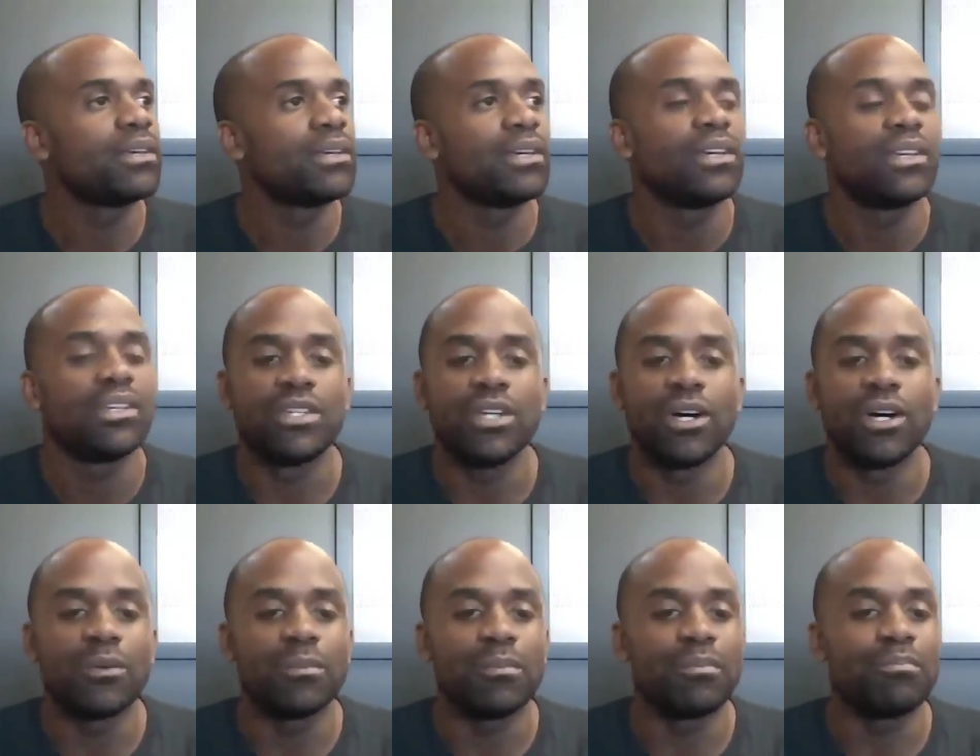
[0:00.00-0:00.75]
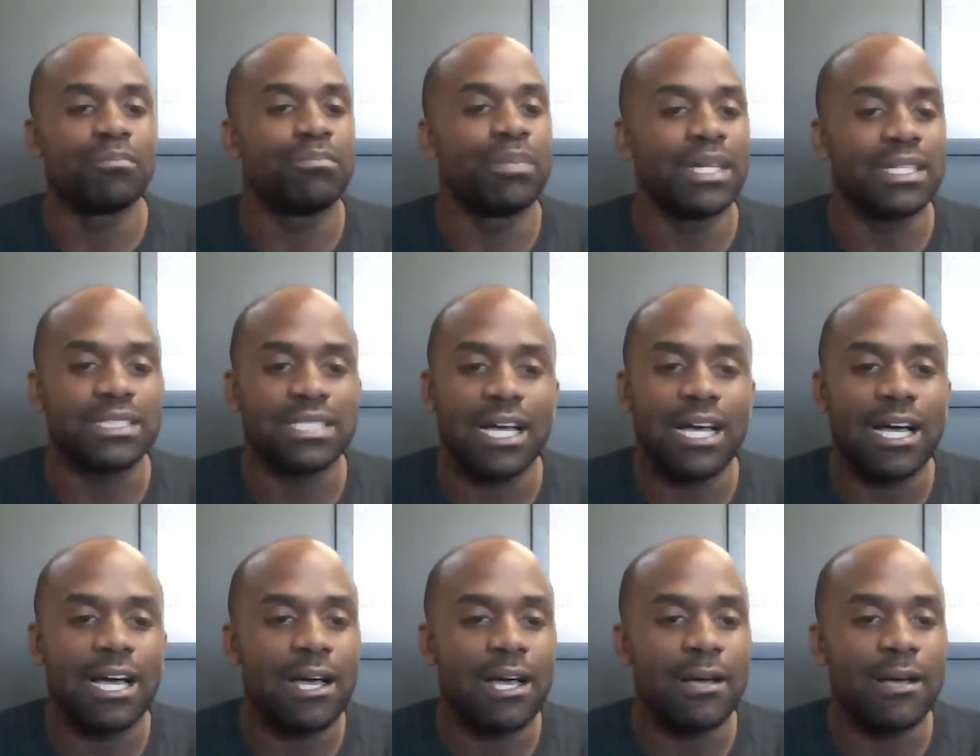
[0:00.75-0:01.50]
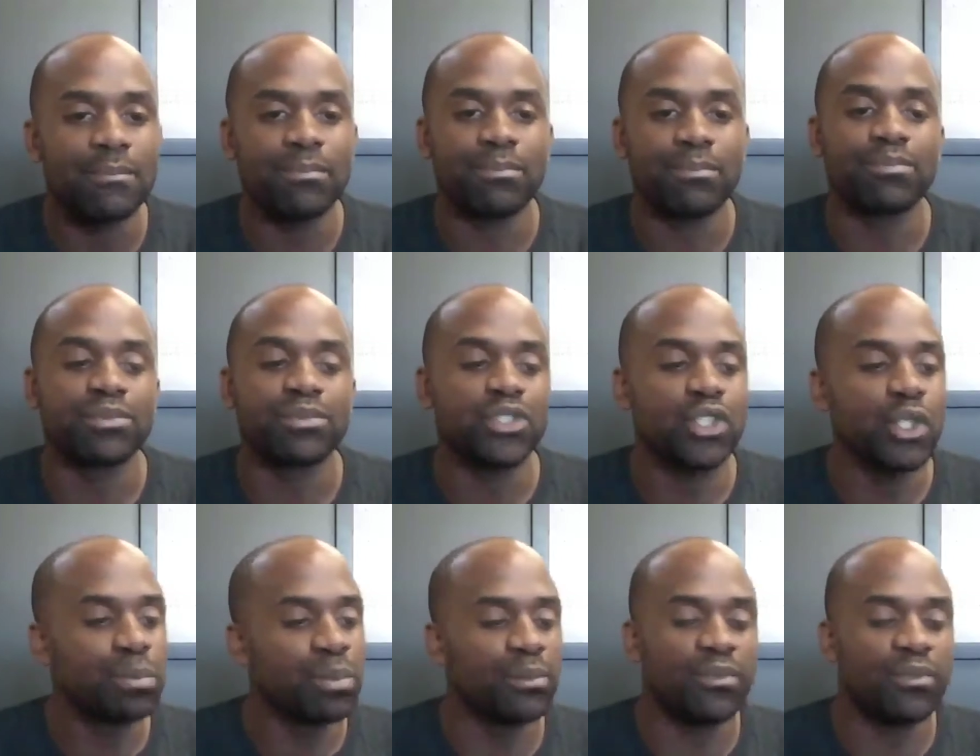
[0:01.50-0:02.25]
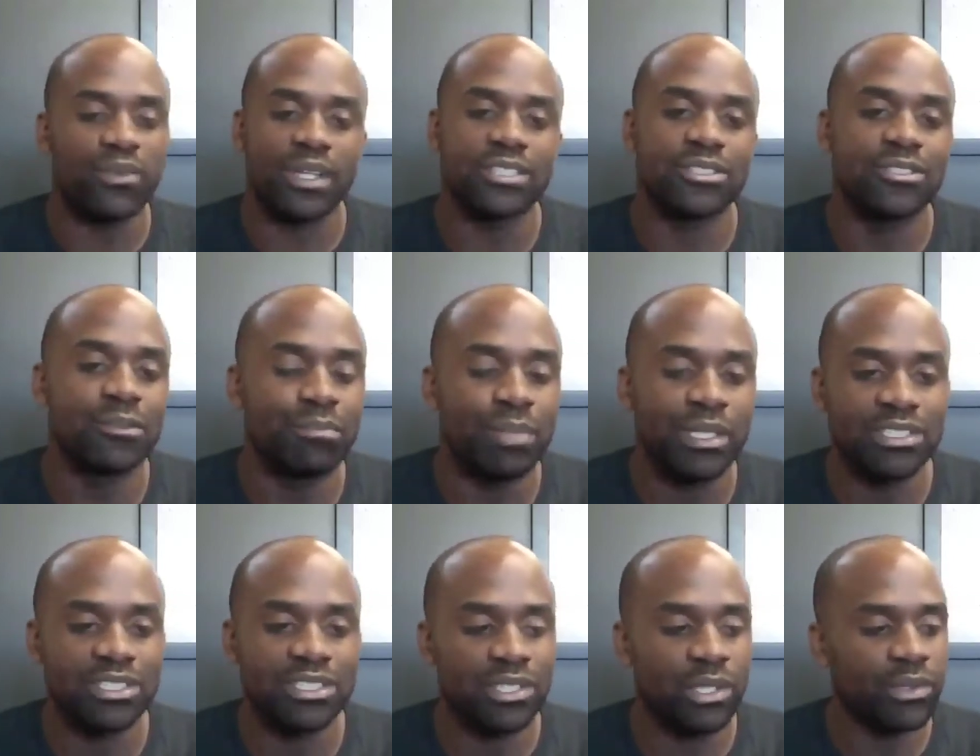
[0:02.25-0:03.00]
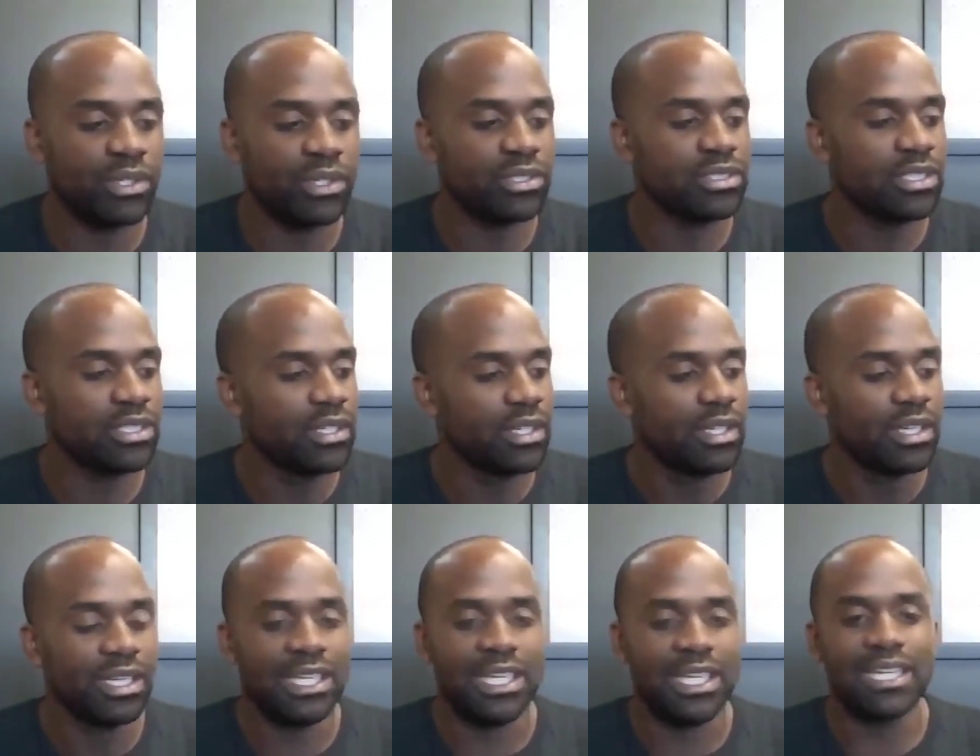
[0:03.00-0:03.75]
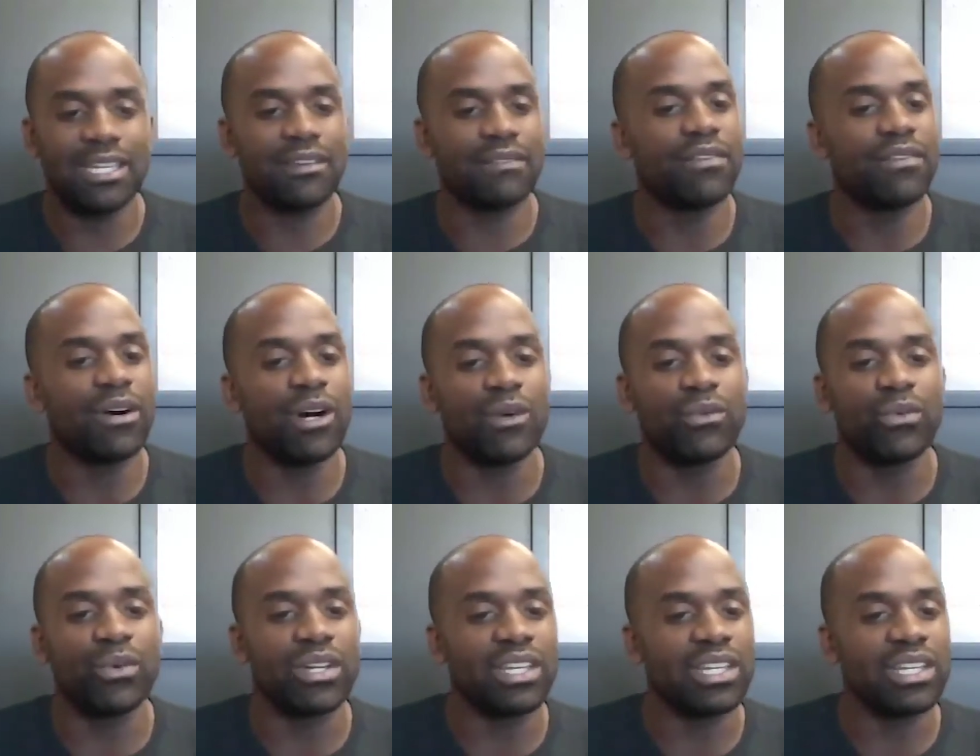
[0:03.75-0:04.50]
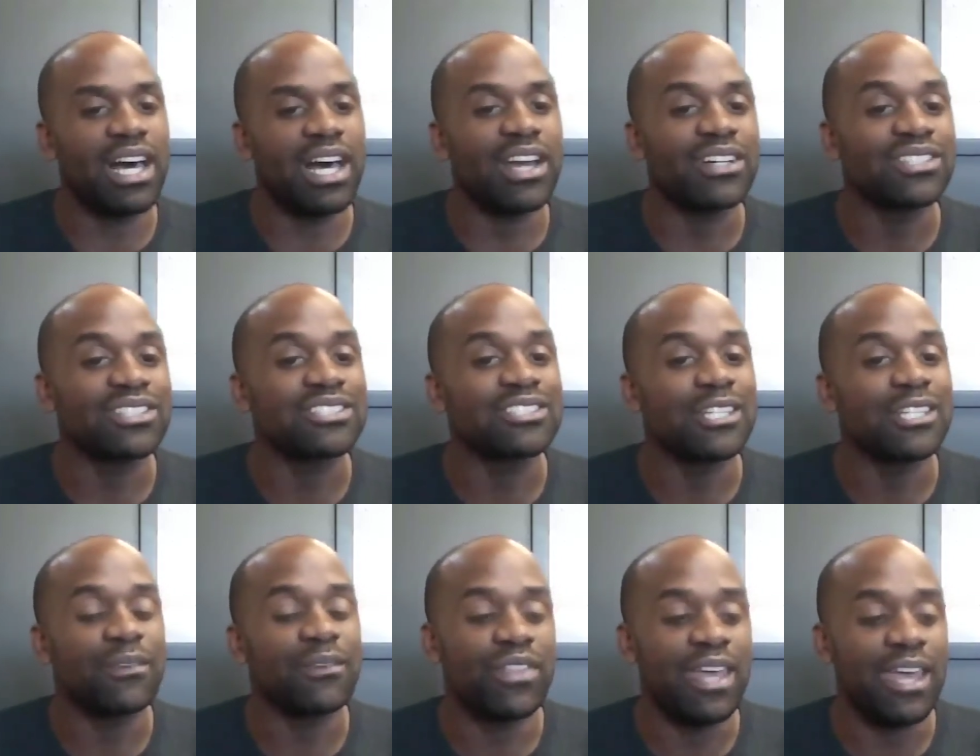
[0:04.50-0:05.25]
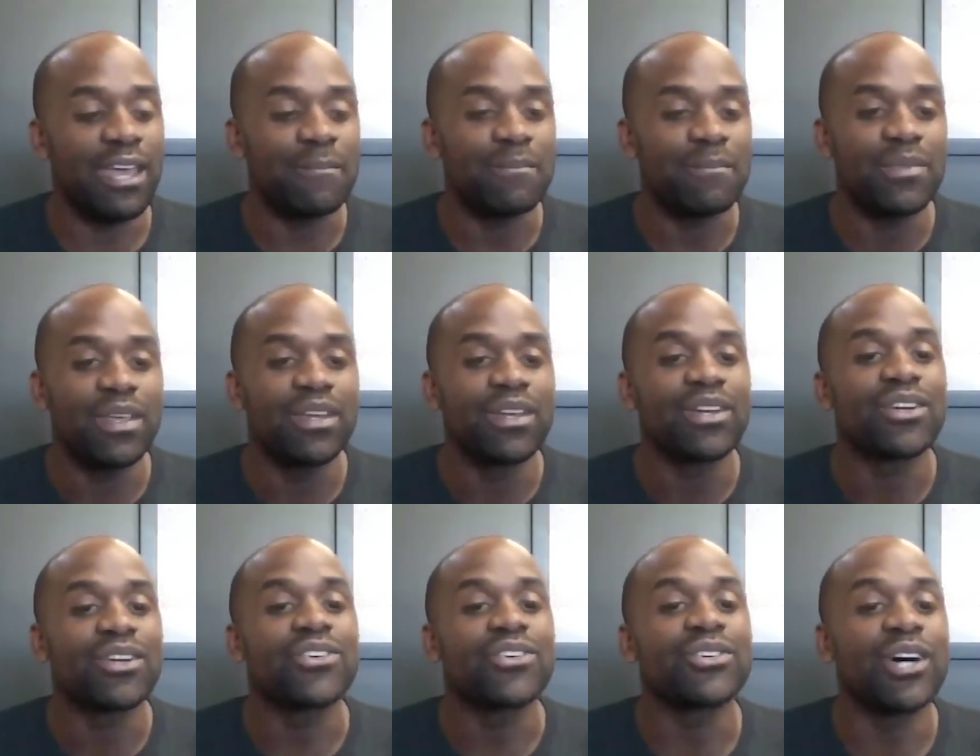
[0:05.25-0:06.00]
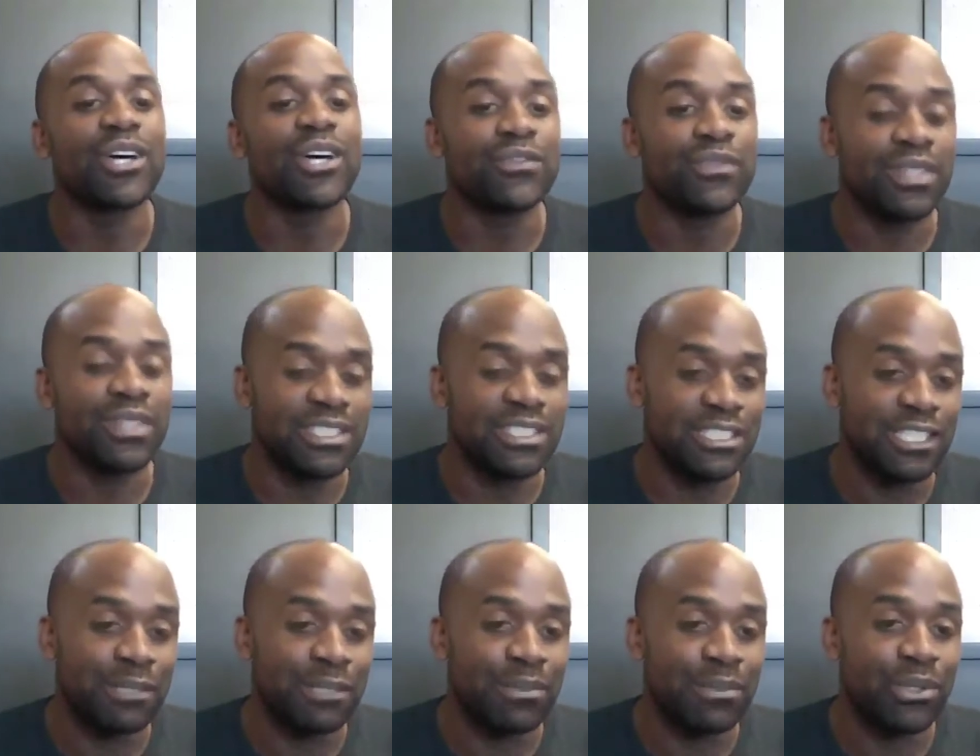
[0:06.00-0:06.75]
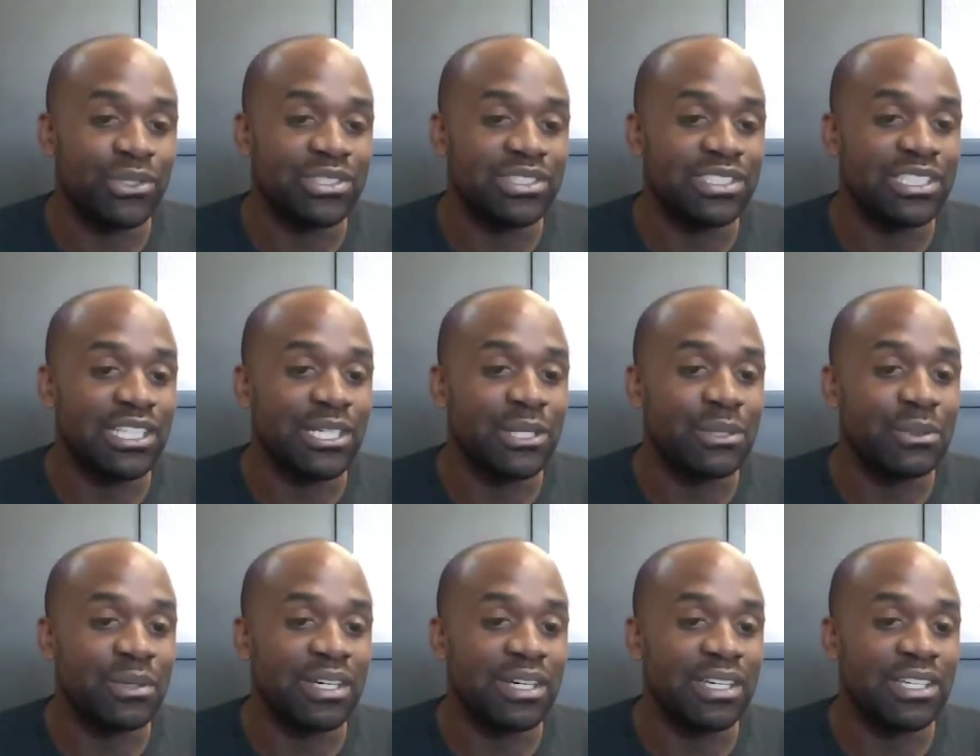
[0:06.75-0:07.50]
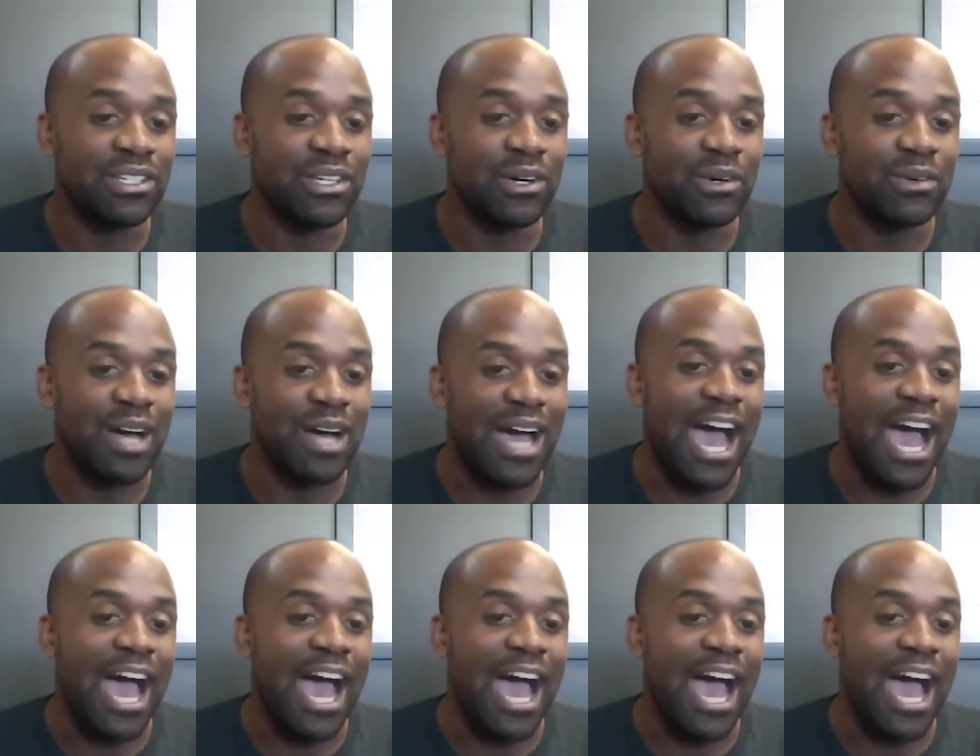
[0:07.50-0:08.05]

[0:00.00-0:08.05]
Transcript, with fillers: you know, big-time, super professional business owners getting involved with a lot of the stuff that CrossFit gym owners deal with, you know.